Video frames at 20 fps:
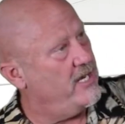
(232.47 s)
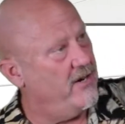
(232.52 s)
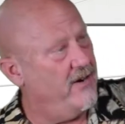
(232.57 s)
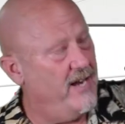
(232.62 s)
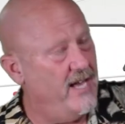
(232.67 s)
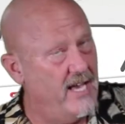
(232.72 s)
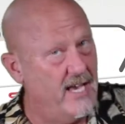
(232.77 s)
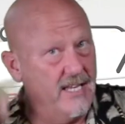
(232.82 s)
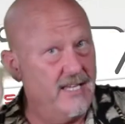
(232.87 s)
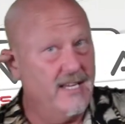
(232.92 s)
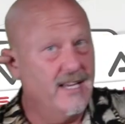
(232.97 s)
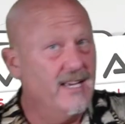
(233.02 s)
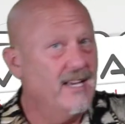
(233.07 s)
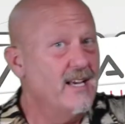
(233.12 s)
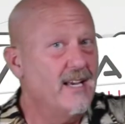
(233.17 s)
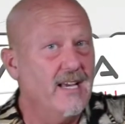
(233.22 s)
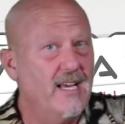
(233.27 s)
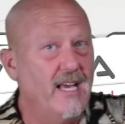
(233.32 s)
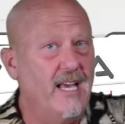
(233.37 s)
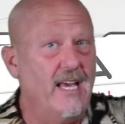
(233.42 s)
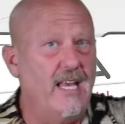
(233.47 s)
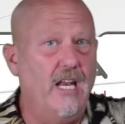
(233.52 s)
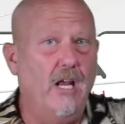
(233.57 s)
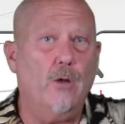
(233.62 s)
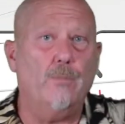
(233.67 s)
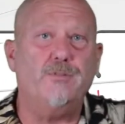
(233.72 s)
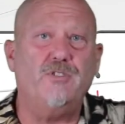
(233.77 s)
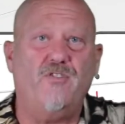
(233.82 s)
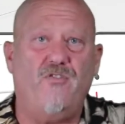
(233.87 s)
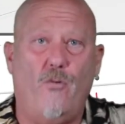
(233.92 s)
your head, it
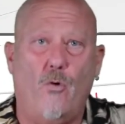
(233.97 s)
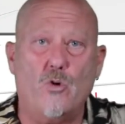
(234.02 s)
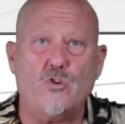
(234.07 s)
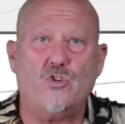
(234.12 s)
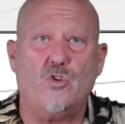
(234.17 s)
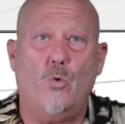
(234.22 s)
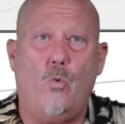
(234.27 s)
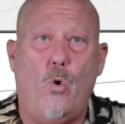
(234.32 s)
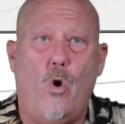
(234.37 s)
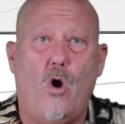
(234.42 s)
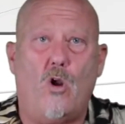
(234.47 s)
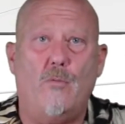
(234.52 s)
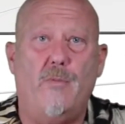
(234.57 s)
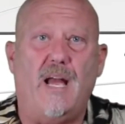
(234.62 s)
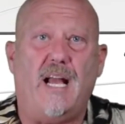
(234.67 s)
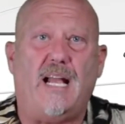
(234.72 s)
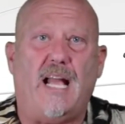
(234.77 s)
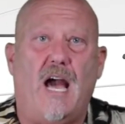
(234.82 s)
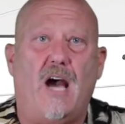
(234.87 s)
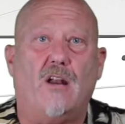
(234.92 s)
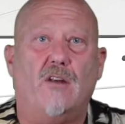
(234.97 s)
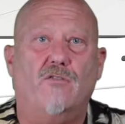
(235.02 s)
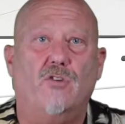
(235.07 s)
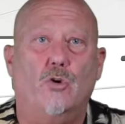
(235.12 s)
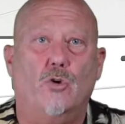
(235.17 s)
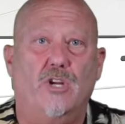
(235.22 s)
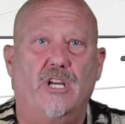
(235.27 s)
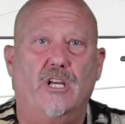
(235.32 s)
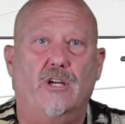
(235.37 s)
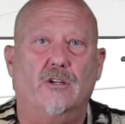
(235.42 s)
helps force the water back out of
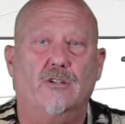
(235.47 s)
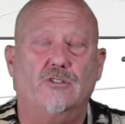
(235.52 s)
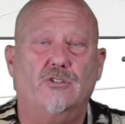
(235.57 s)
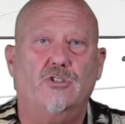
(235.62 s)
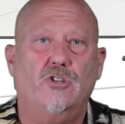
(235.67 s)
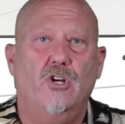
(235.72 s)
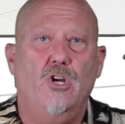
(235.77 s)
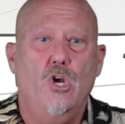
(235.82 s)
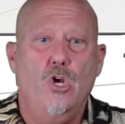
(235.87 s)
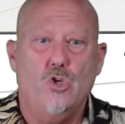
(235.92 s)
your ears.